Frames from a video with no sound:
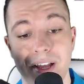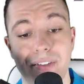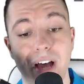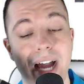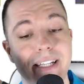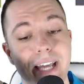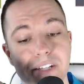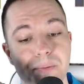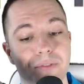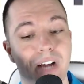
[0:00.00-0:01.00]
The IDX
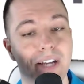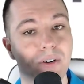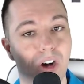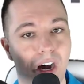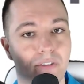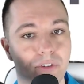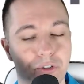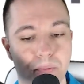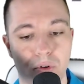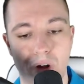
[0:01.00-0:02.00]
provider offers
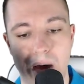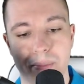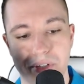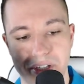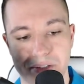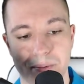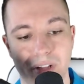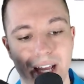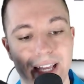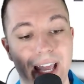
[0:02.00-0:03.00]
property
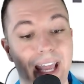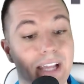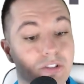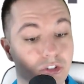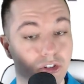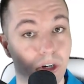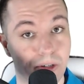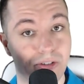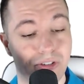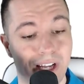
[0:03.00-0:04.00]
display and
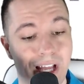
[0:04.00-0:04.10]
search